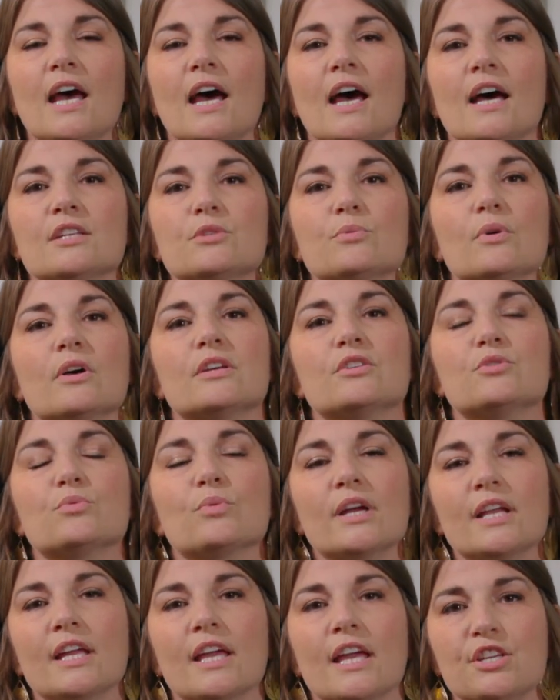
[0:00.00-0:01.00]
as well as
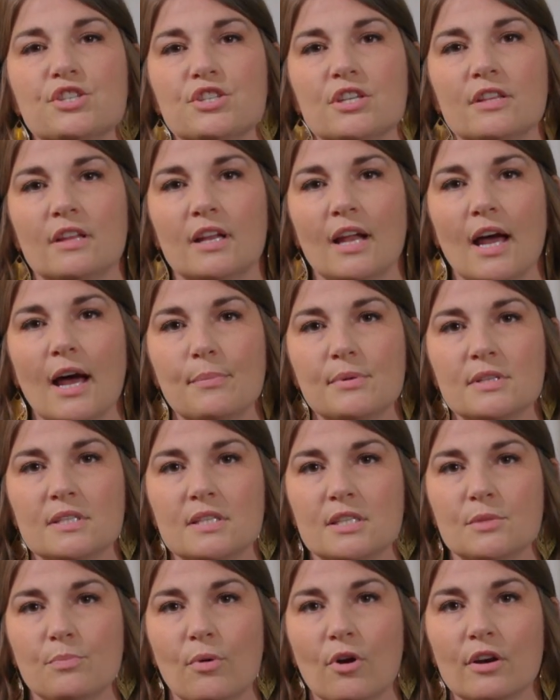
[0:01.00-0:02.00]
radiation that happens
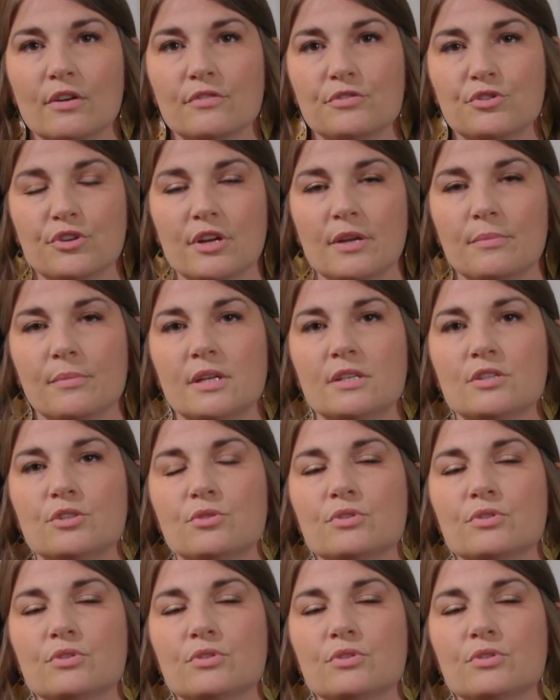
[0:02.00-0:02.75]
as part of treatment.